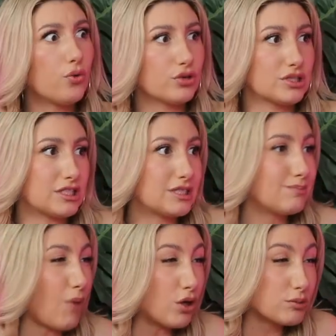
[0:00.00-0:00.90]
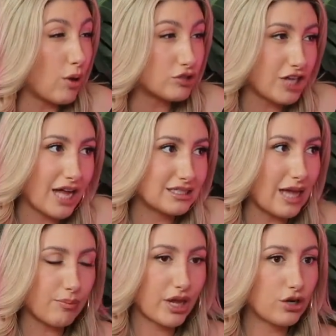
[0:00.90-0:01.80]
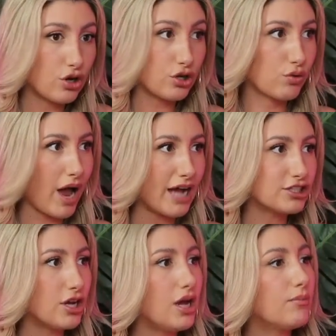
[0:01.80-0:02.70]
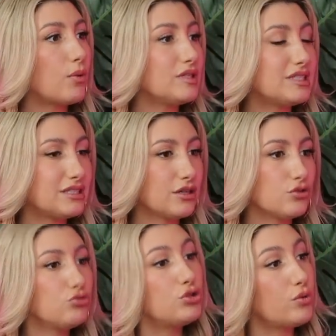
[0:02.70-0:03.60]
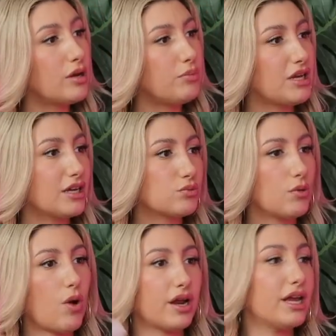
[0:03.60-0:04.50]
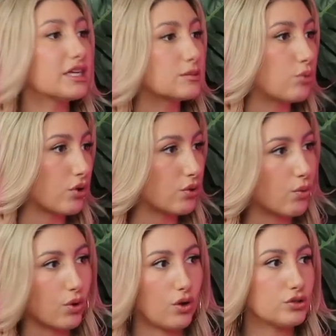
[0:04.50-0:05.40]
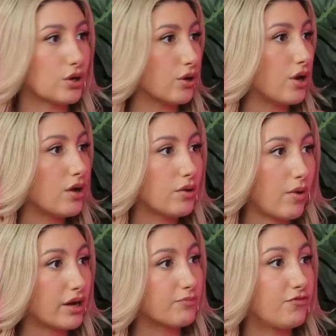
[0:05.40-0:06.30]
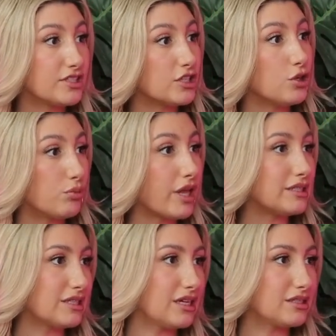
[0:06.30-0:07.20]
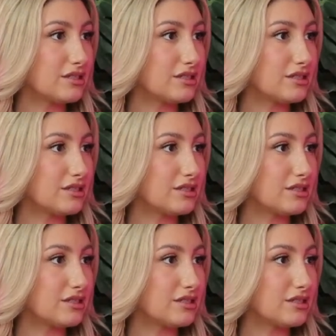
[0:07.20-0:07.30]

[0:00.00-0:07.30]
there's a small chance that plane could crash, but we still do it because we want to explore the world, or we want to visit new places.